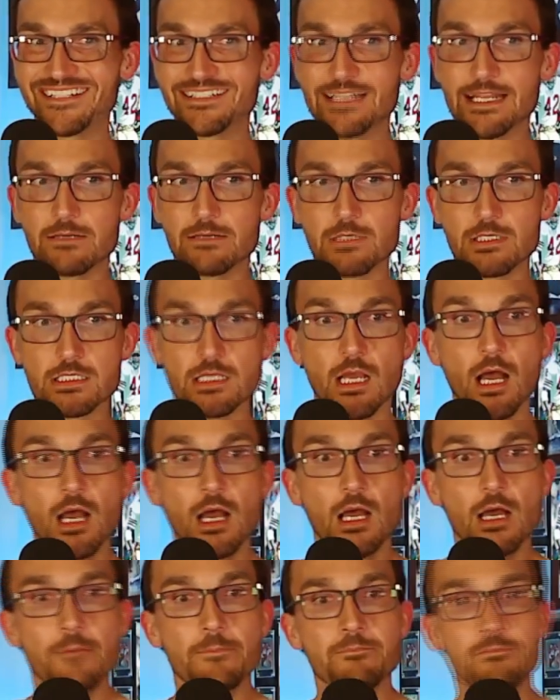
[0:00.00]
Anyways,
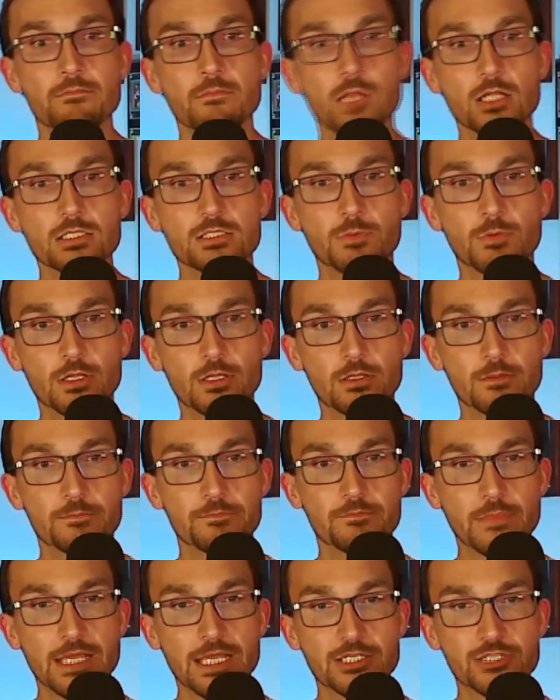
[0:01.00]
multiple
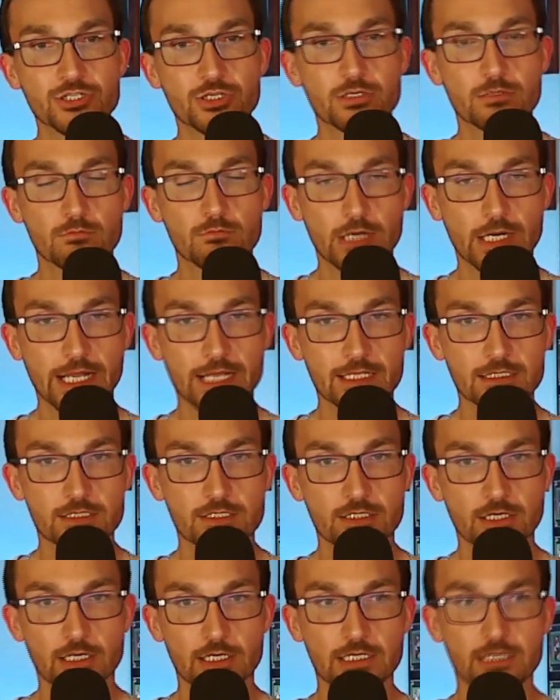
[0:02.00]
major brands
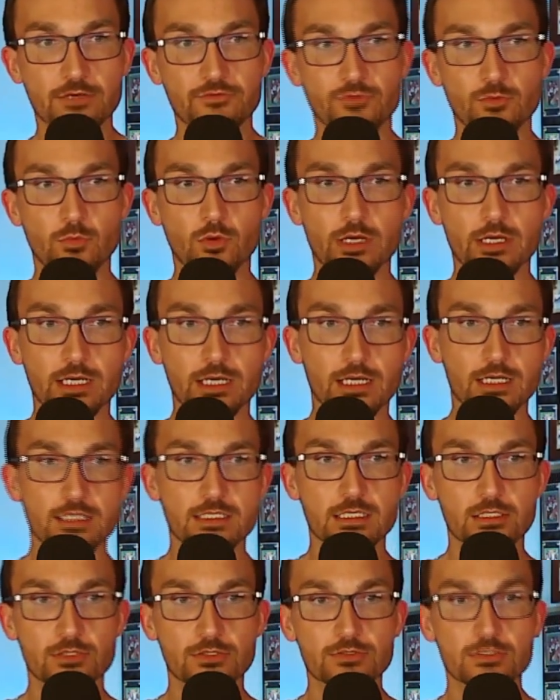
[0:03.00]
targeted for
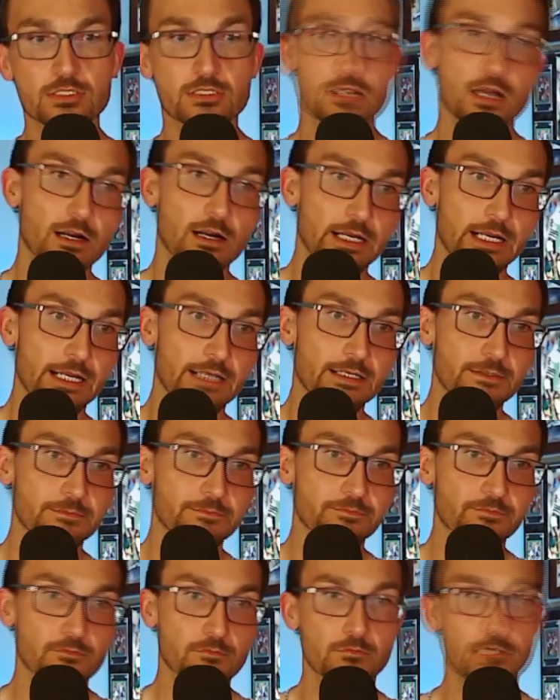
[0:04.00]
boycotts includes Target,
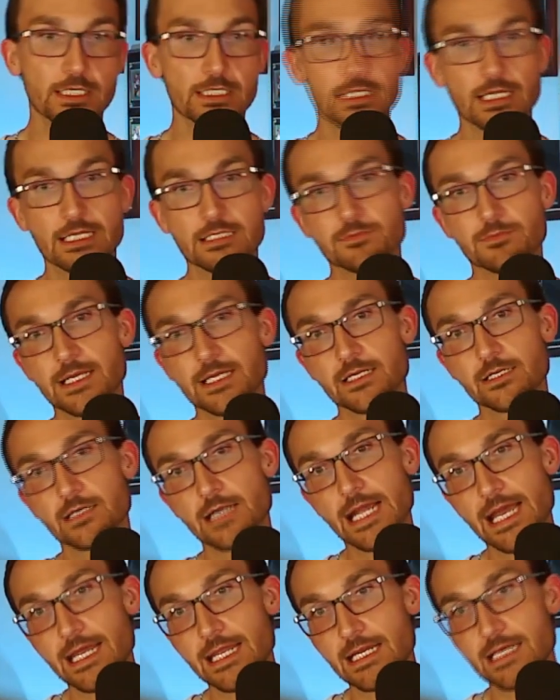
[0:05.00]
Bud Light
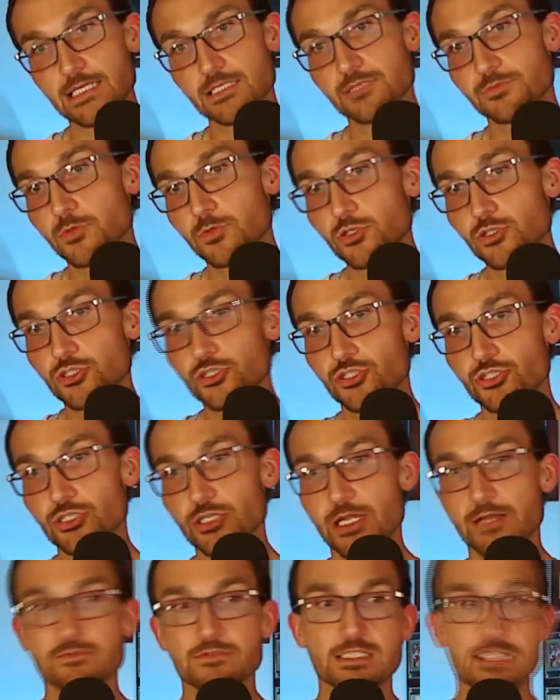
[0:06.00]
maker Anheuser-Busch
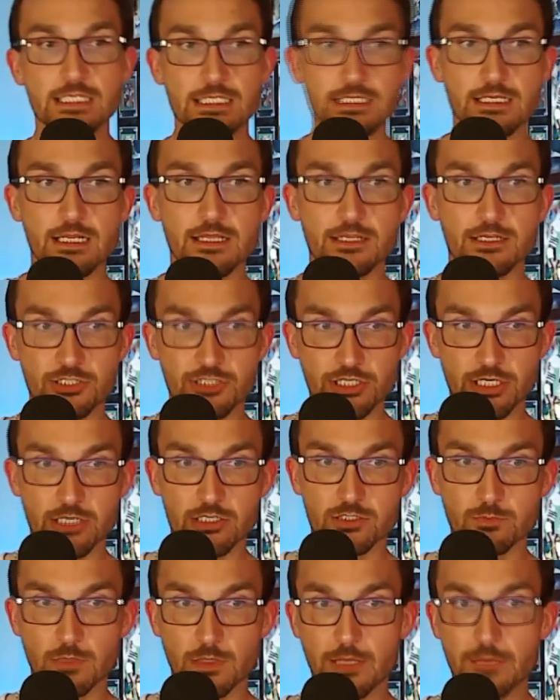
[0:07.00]
have seen their
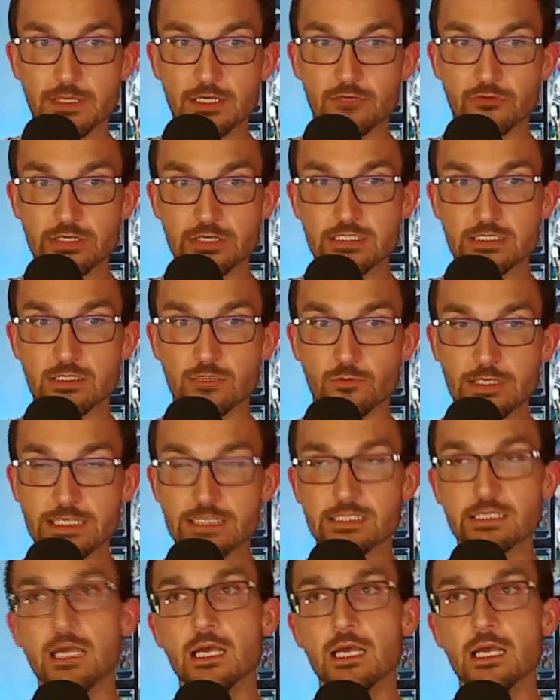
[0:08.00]
shares plummet in recent weeks.